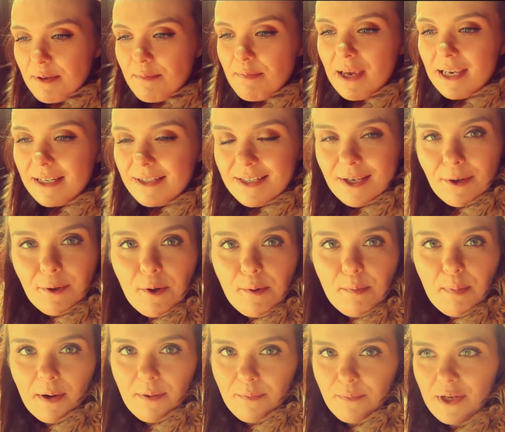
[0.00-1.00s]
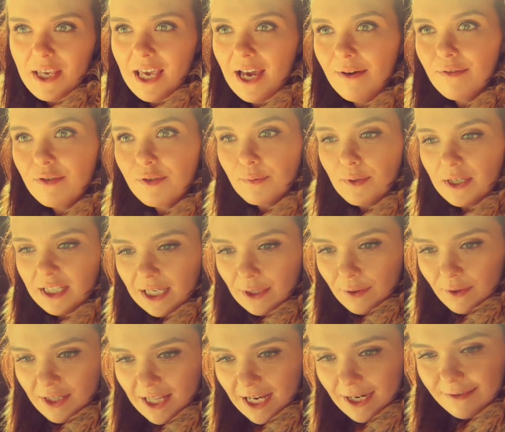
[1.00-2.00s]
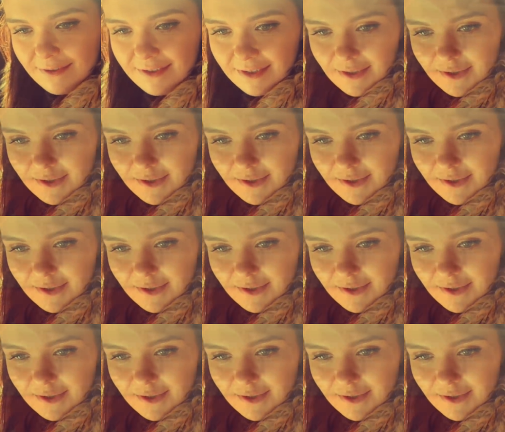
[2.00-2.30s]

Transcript: have picked it up and we have to work it all out, so